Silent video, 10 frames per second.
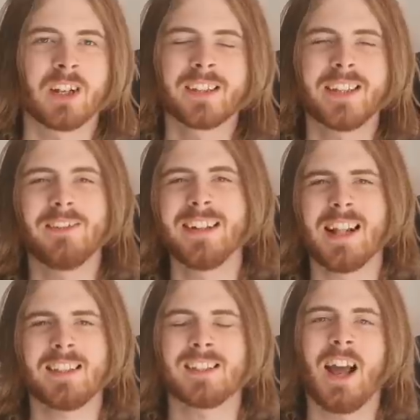Considering
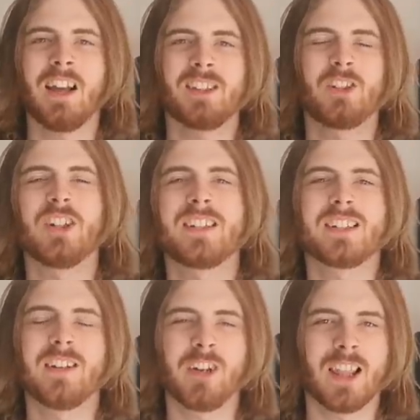that star-studded
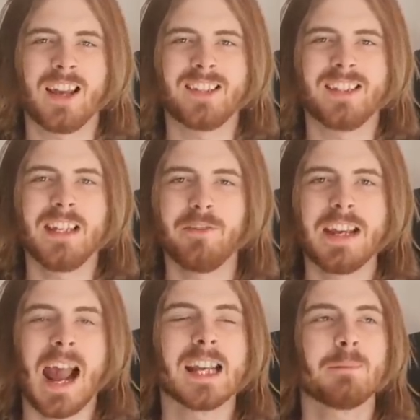serialized
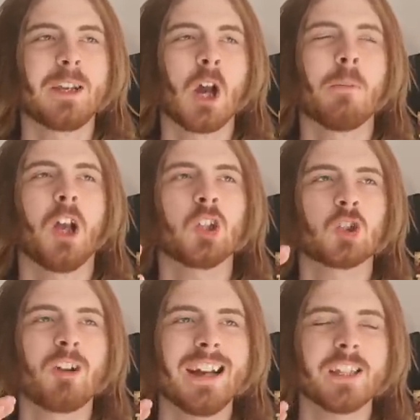TV has become
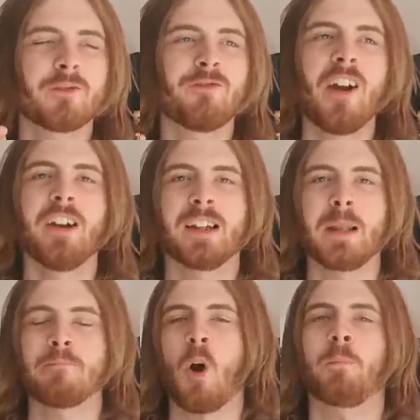
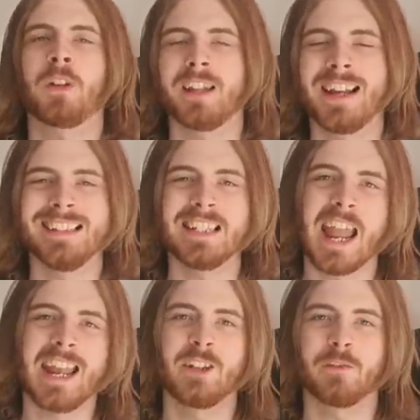stratospherically popular in the
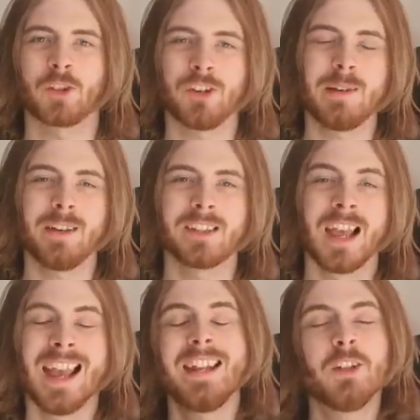age of streamers,
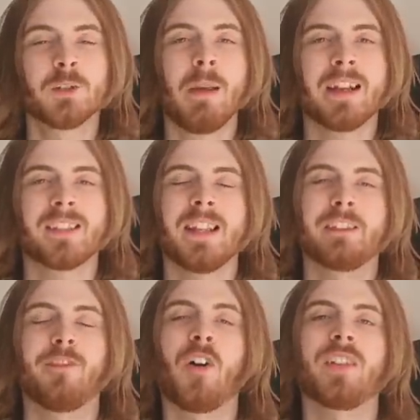it does make sense
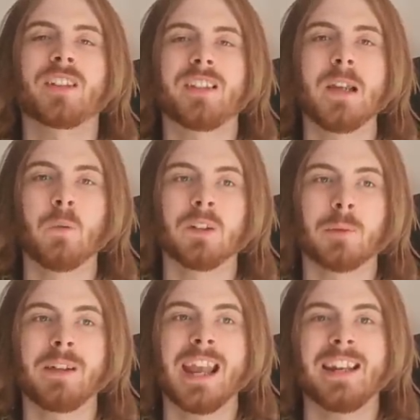for this sequel to
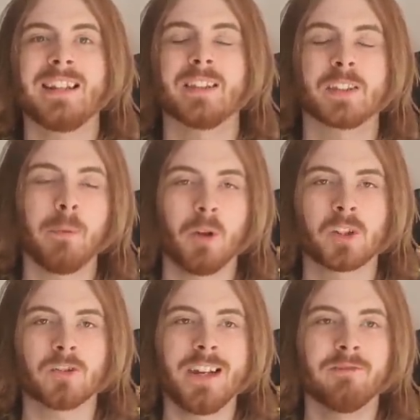be hitting the small
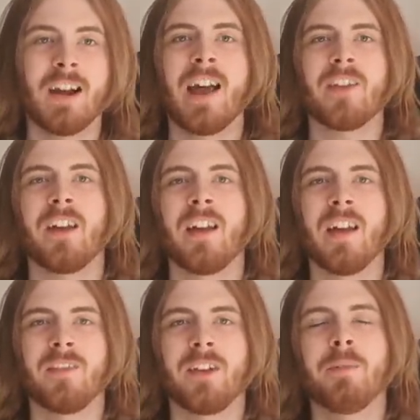screen rather
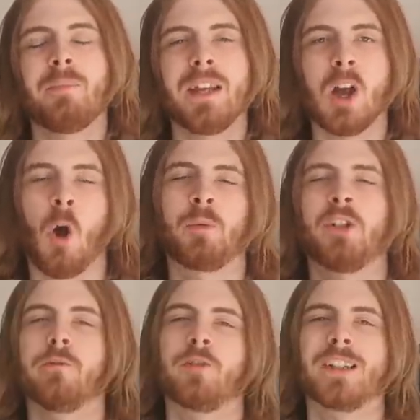than being
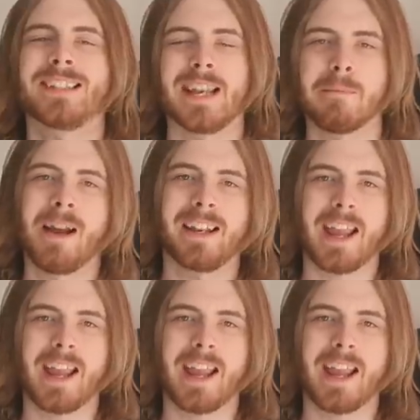optioned for a cinematic